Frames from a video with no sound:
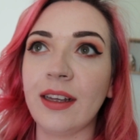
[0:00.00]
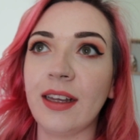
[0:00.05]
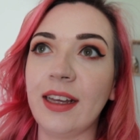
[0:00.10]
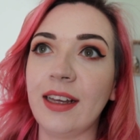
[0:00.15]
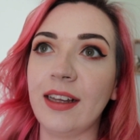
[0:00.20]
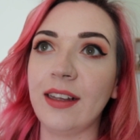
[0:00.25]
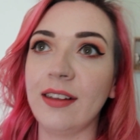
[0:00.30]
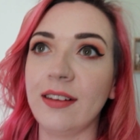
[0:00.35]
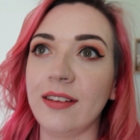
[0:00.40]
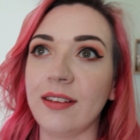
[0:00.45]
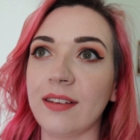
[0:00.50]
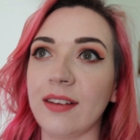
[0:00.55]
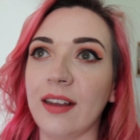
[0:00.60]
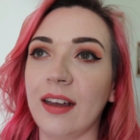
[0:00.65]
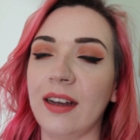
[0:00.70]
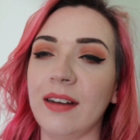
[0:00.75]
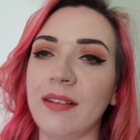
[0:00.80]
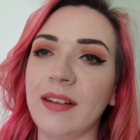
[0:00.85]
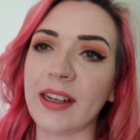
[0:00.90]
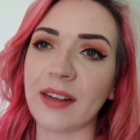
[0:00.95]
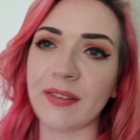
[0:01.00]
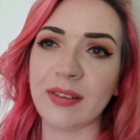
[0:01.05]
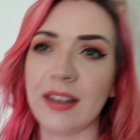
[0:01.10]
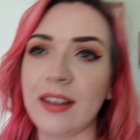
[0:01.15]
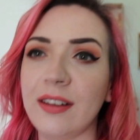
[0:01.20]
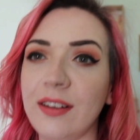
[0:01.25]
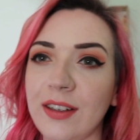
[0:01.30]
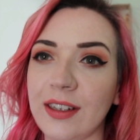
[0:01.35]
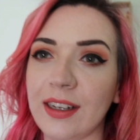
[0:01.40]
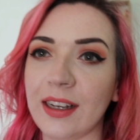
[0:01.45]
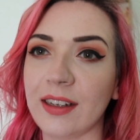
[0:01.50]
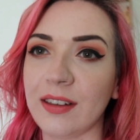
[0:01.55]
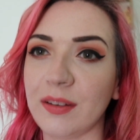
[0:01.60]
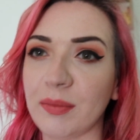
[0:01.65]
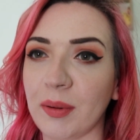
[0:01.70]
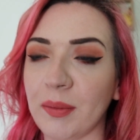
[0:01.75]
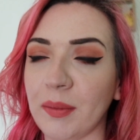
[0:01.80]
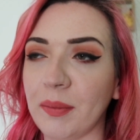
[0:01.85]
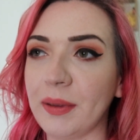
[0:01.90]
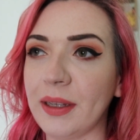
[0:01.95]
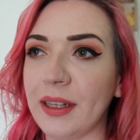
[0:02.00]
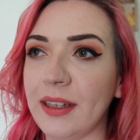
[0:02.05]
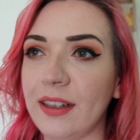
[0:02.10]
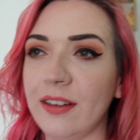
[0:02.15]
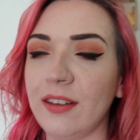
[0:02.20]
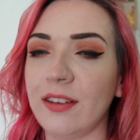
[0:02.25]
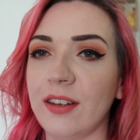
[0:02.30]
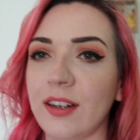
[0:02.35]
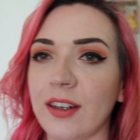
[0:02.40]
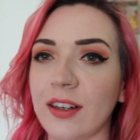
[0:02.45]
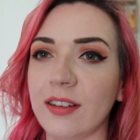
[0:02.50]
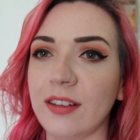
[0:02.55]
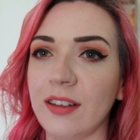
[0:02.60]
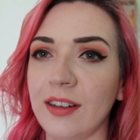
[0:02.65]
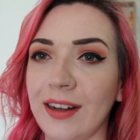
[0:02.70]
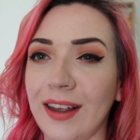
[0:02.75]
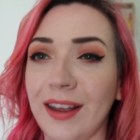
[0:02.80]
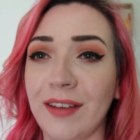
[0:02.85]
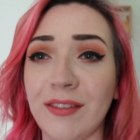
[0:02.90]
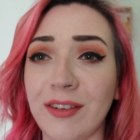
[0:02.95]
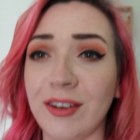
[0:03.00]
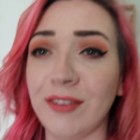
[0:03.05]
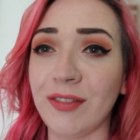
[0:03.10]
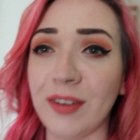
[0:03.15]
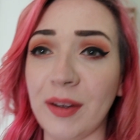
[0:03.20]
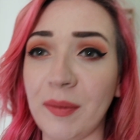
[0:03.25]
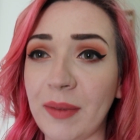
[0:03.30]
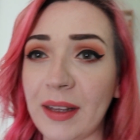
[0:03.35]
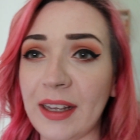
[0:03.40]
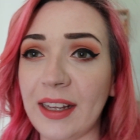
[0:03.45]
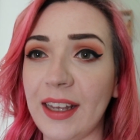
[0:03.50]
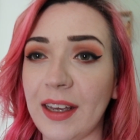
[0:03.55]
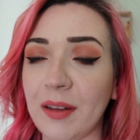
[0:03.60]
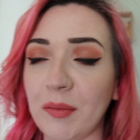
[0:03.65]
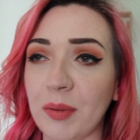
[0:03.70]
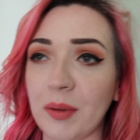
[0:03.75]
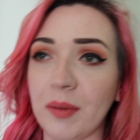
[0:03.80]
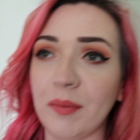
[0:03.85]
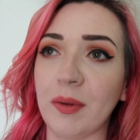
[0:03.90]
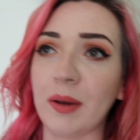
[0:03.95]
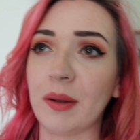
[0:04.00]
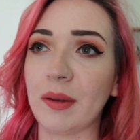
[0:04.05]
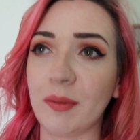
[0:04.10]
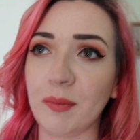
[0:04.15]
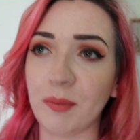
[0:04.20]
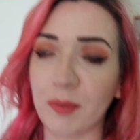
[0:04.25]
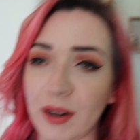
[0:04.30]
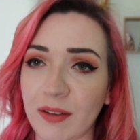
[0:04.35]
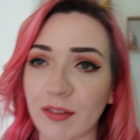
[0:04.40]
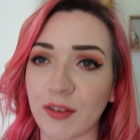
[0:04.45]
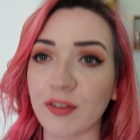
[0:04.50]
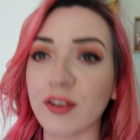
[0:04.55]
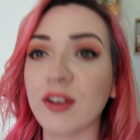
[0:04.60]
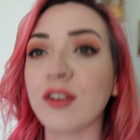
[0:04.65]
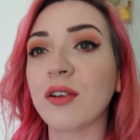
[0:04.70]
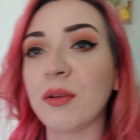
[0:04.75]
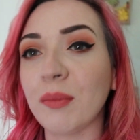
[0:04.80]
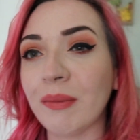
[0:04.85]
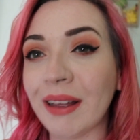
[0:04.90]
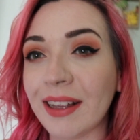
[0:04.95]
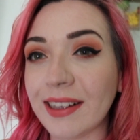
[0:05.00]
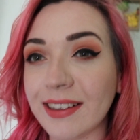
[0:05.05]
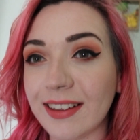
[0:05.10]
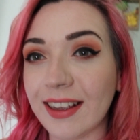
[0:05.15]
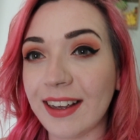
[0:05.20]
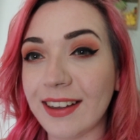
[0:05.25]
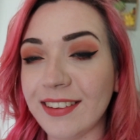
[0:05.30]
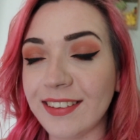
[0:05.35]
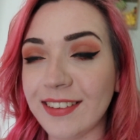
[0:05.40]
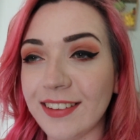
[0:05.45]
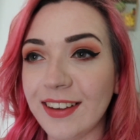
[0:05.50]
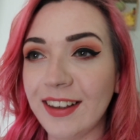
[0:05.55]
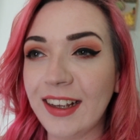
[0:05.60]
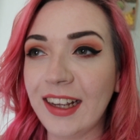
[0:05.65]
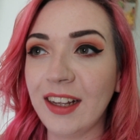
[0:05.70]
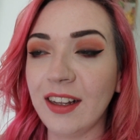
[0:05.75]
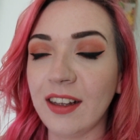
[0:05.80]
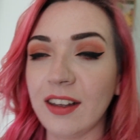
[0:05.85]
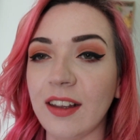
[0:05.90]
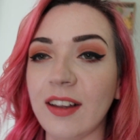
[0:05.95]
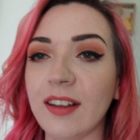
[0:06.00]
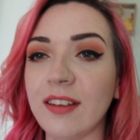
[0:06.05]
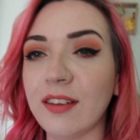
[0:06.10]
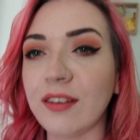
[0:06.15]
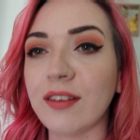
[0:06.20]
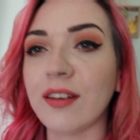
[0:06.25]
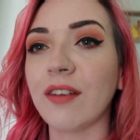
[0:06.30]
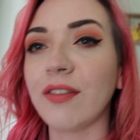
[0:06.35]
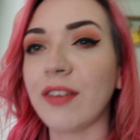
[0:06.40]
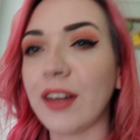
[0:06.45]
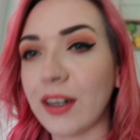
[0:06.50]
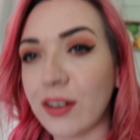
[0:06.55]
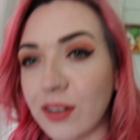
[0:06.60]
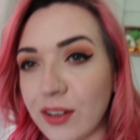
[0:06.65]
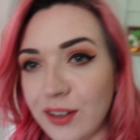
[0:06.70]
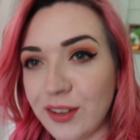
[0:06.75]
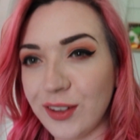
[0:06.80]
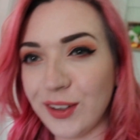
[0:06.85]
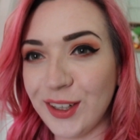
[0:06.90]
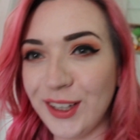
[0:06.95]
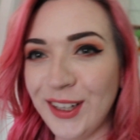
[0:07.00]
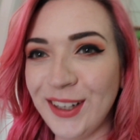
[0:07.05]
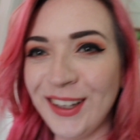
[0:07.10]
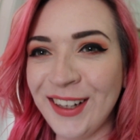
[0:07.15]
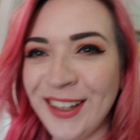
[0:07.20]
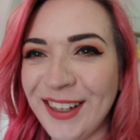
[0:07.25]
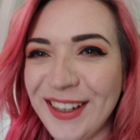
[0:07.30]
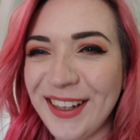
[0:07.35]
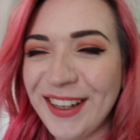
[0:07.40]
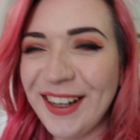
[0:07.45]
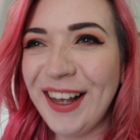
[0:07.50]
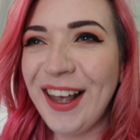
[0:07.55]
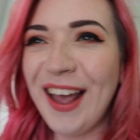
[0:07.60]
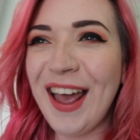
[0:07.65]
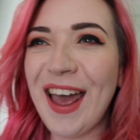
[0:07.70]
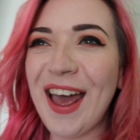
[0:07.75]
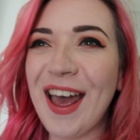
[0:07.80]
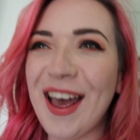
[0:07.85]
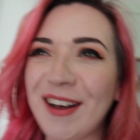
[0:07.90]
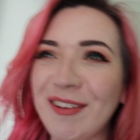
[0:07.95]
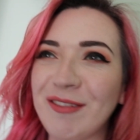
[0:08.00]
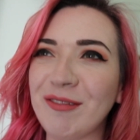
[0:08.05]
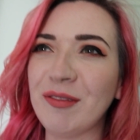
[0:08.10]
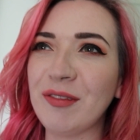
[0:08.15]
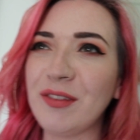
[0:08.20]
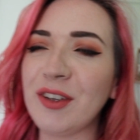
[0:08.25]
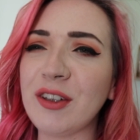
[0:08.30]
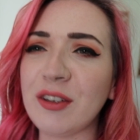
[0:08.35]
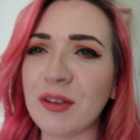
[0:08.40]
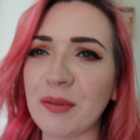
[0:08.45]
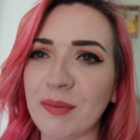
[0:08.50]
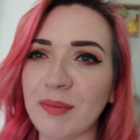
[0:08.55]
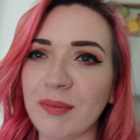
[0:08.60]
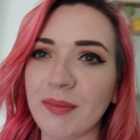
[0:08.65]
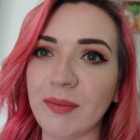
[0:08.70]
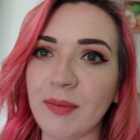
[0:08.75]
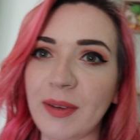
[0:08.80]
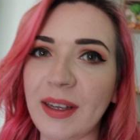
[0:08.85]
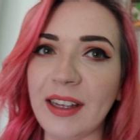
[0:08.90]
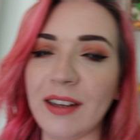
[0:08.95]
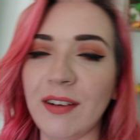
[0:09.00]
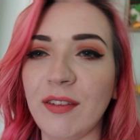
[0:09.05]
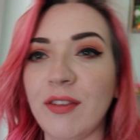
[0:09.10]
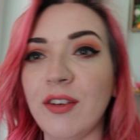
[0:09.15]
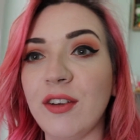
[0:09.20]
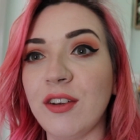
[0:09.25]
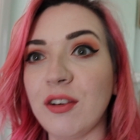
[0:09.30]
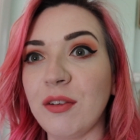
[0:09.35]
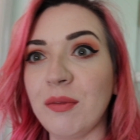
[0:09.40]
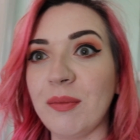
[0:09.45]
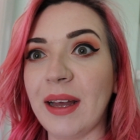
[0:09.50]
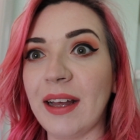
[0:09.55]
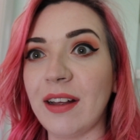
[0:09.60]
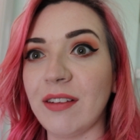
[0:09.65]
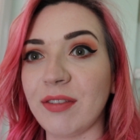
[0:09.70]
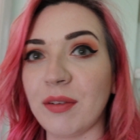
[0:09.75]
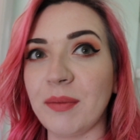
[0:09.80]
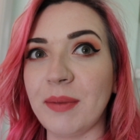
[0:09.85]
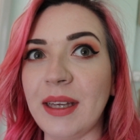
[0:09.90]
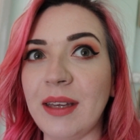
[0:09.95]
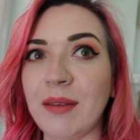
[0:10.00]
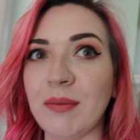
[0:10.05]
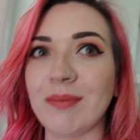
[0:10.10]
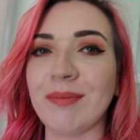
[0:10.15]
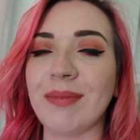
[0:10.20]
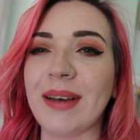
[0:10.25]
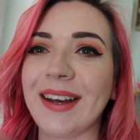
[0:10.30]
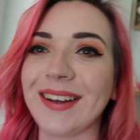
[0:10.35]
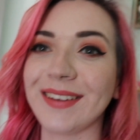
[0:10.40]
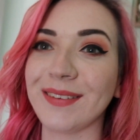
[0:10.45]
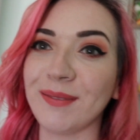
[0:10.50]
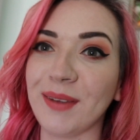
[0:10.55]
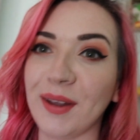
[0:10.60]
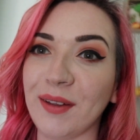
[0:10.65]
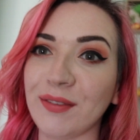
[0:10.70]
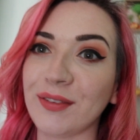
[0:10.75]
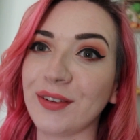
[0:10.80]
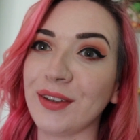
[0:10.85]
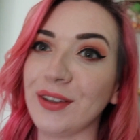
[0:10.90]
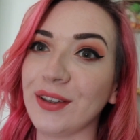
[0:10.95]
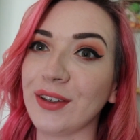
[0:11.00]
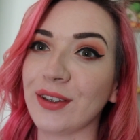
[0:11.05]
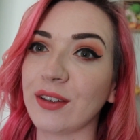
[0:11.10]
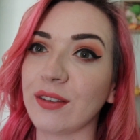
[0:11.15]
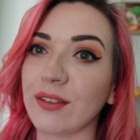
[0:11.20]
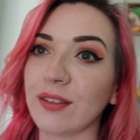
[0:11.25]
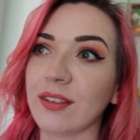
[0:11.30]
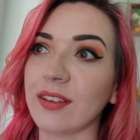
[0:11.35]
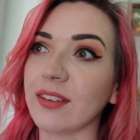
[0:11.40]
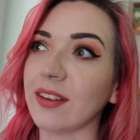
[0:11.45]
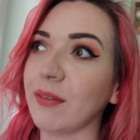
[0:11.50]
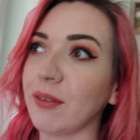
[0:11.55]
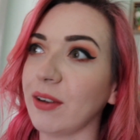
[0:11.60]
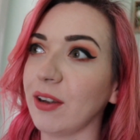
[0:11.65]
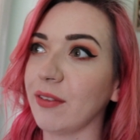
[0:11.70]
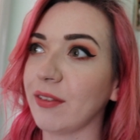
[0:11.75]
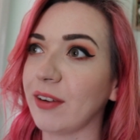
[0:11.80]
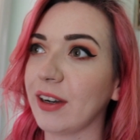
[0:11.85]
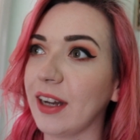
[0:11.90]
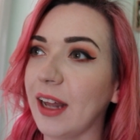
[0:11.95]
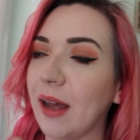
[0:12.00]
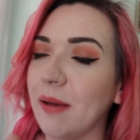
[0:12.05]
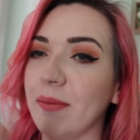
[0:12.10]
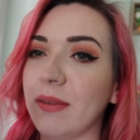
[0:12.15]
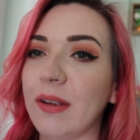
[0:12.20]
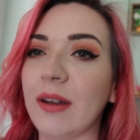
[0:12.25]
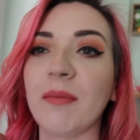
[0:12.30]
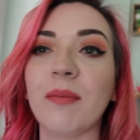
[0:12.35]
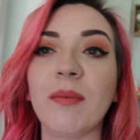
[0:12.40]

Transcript: is, like I've said to you guys probably in the introduction, I haven't filmed that yet, but whatever future Mel says is the stuff that I'm gonna do. Future Mel for me, past Mel for you, because that will already happen.